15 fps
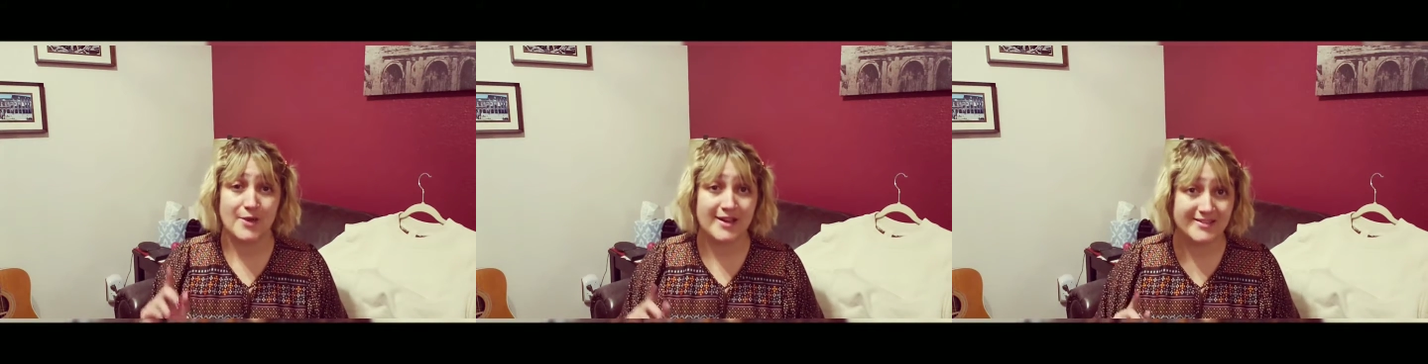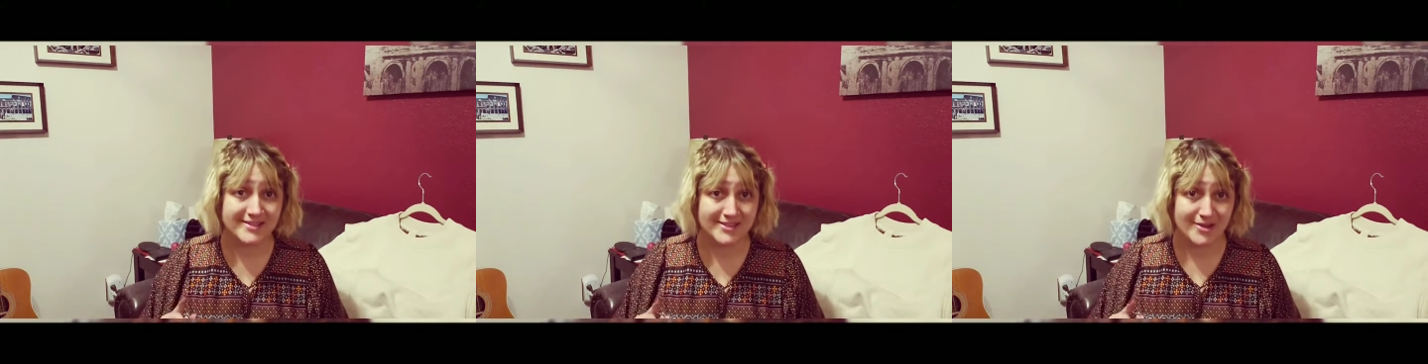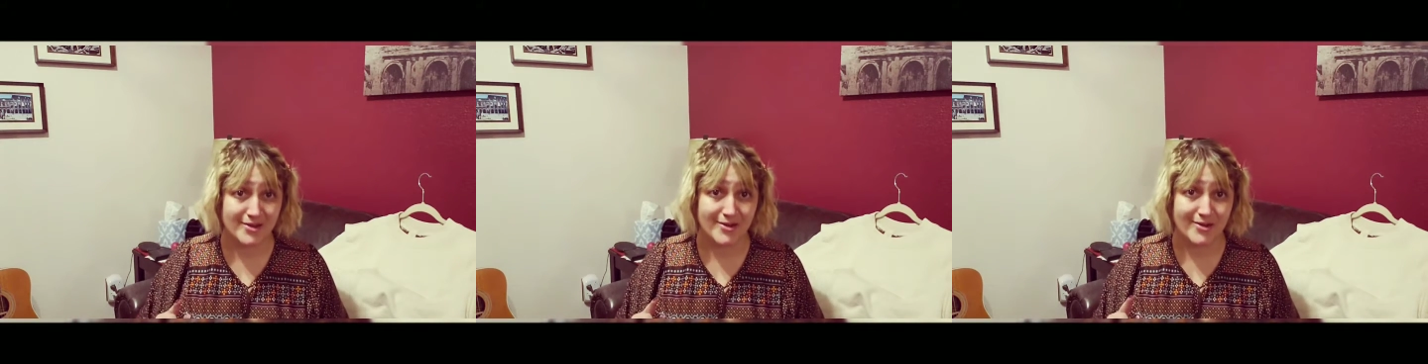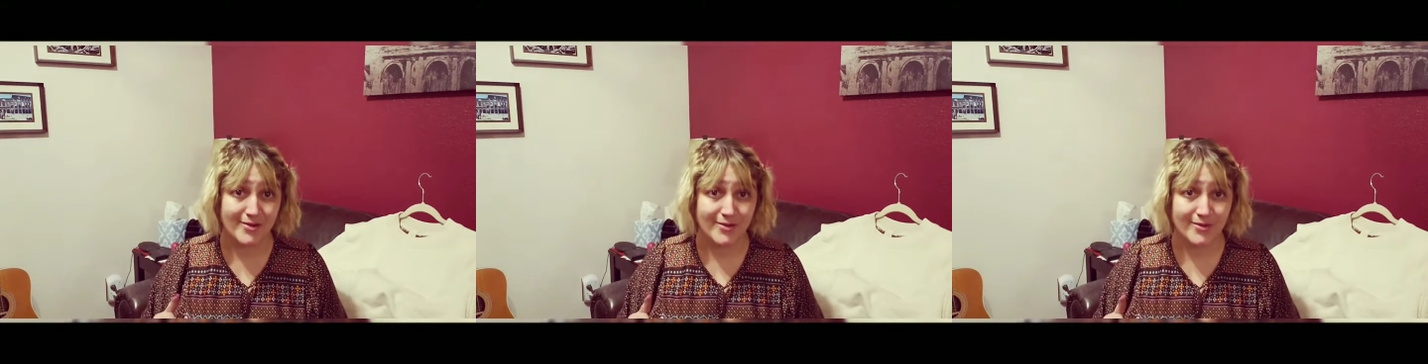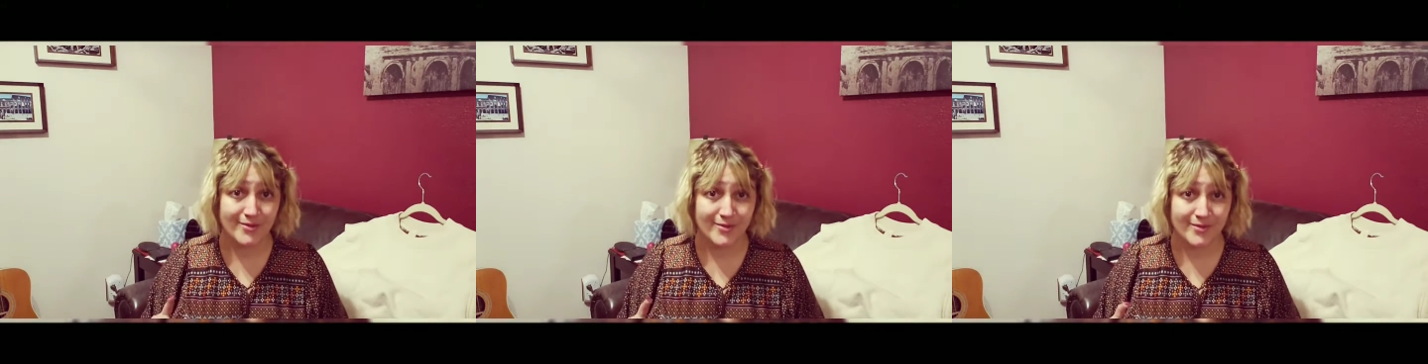
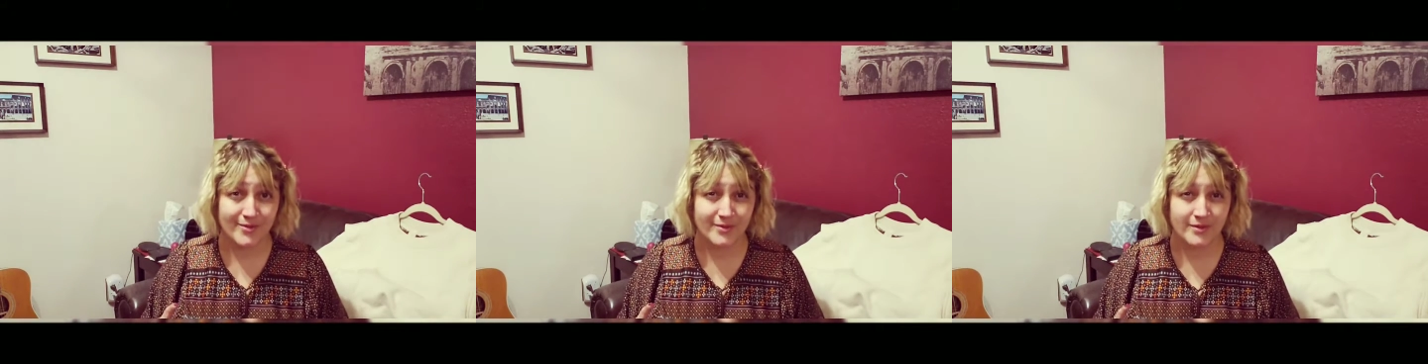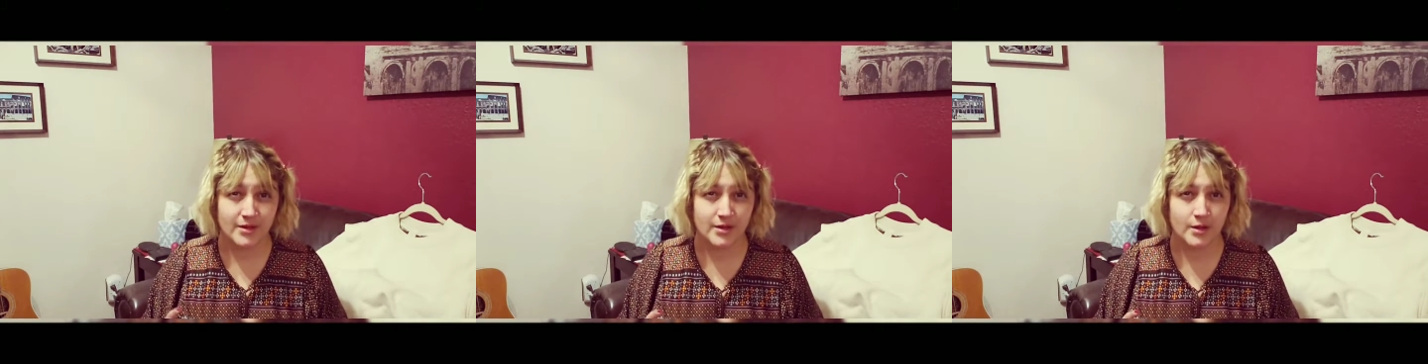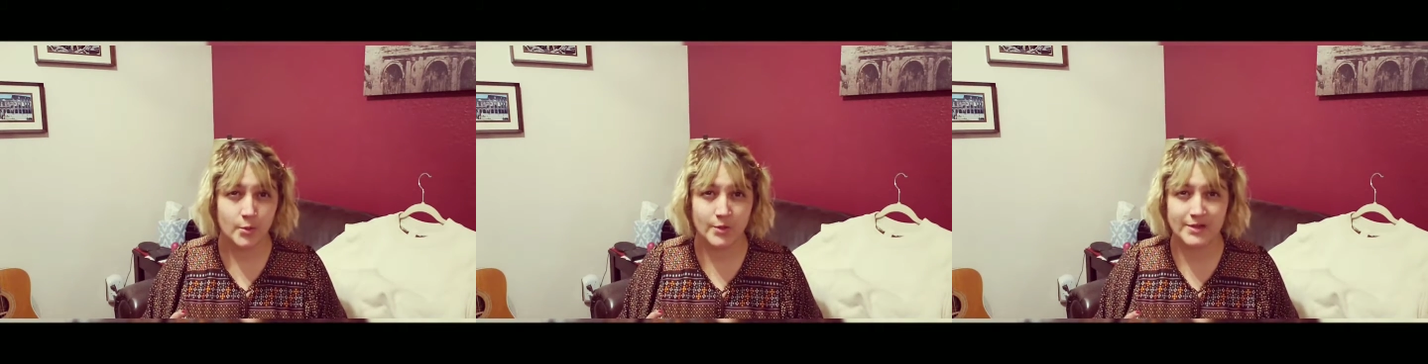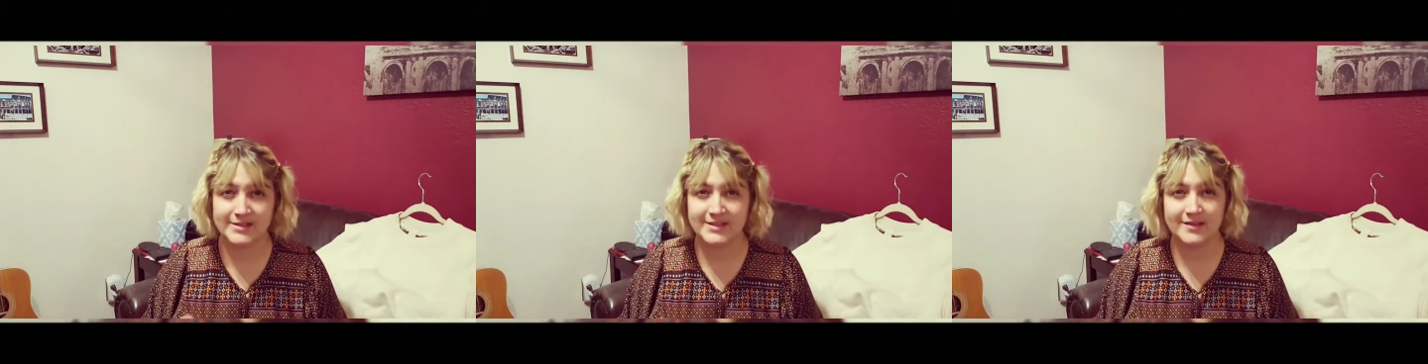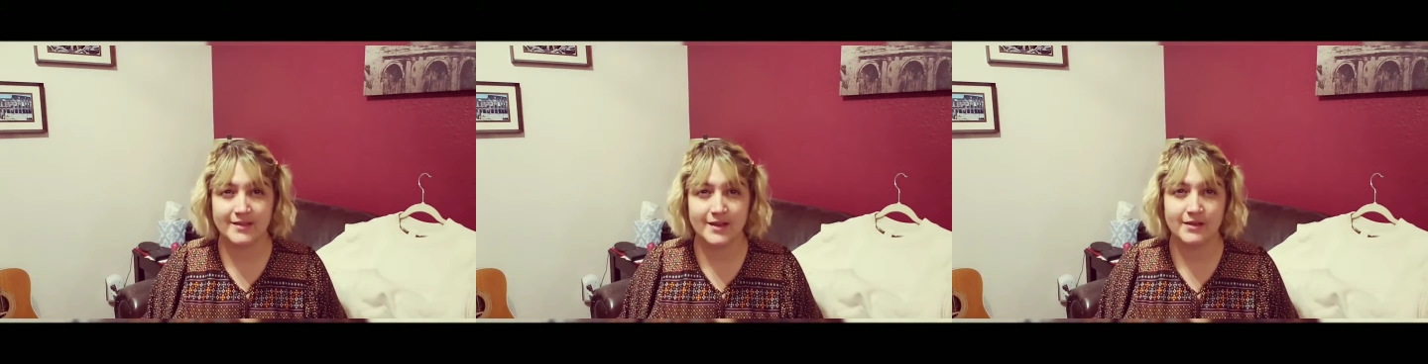Mexico, I want
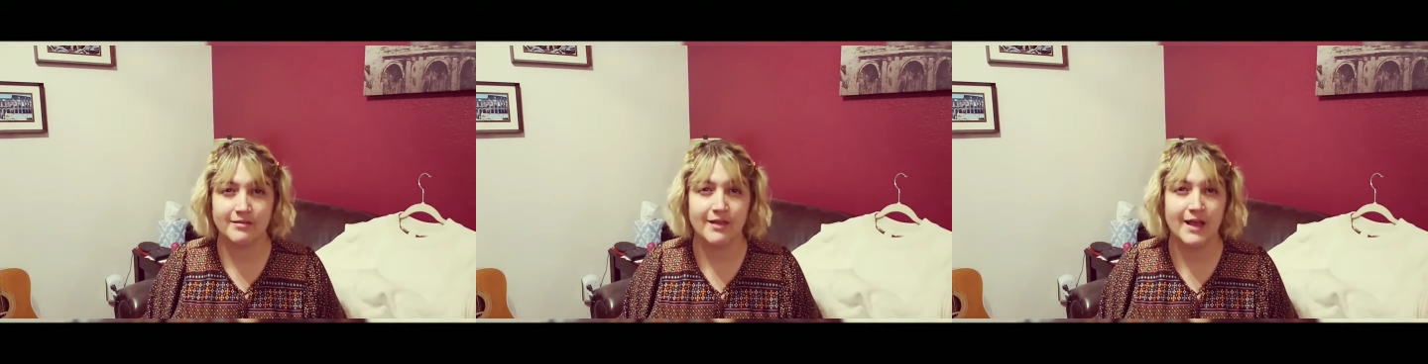to say like